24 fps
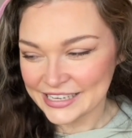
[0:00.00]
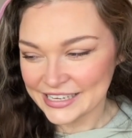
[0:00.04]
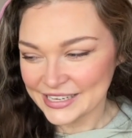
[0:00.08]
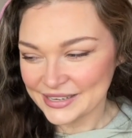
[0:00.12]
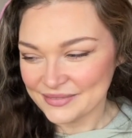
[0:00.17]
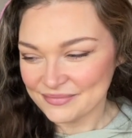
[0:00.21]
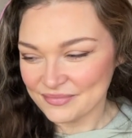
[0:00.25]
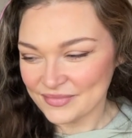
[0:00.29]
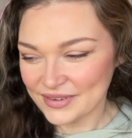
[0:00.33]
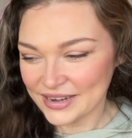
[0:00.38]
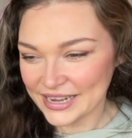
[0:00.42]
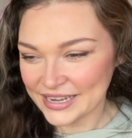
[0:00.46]

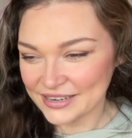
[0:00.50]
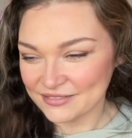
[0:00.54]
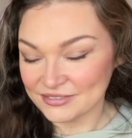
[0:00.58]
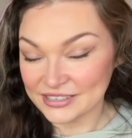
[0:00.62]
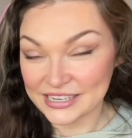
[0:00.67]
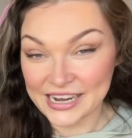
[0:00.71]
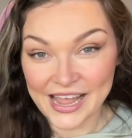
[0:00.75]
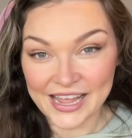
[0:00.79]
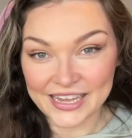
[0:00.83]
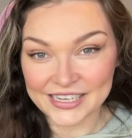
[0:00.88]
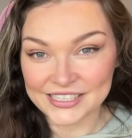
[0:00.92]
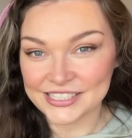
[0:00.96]
my
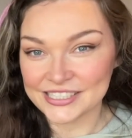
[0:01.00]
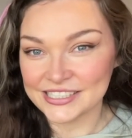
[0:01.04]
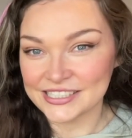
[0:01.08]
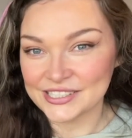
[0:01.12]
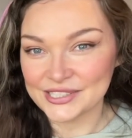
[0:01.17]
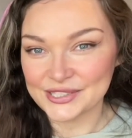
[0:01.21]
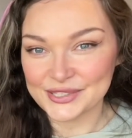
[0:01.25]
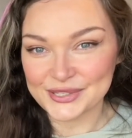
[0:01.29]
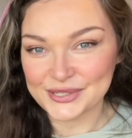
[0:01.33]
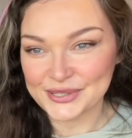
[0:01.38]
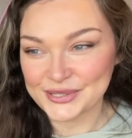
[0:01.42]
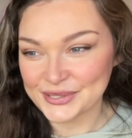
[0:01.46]
reaction
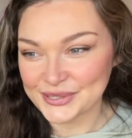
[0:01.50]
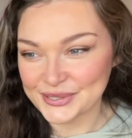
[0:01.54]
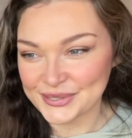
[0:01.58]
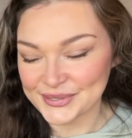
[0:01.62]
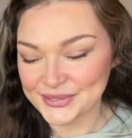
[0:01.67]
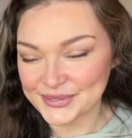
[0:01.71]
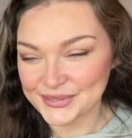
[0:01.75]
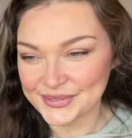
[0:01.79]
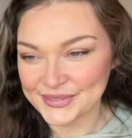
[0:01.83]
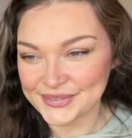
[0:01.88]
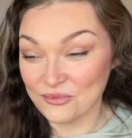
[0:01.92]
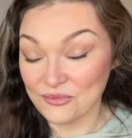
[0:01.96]

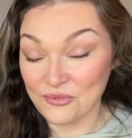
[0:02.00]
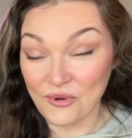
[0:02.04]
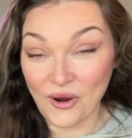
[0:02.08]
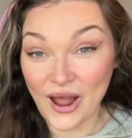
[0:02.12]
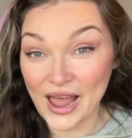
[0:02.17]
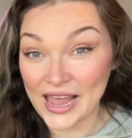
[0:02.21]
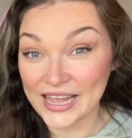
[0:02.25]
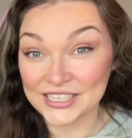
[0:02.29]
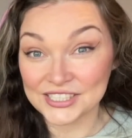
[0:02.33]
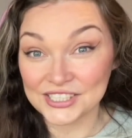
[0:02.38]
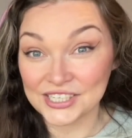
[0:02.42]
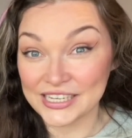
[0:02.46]
to what
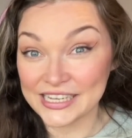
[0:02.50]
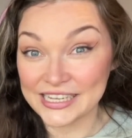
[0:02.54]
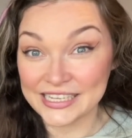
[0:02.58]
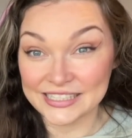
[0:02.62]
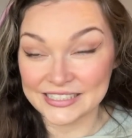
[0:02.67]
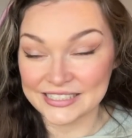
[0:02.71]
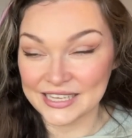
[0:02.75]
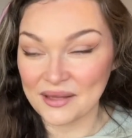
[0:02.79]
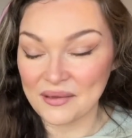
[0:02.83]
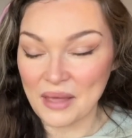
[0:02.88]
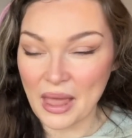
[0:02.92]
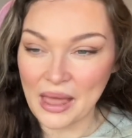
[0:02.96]
actually ends
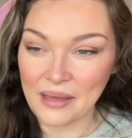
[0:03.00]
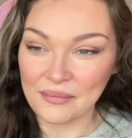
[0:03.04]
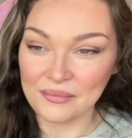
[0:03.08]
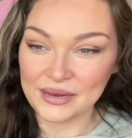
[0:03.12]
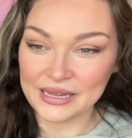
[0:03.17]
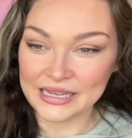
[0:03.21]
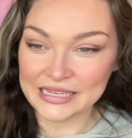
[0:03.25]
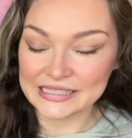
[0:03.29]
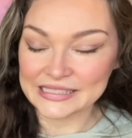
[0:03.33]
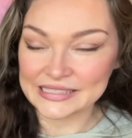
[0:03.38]
up happening.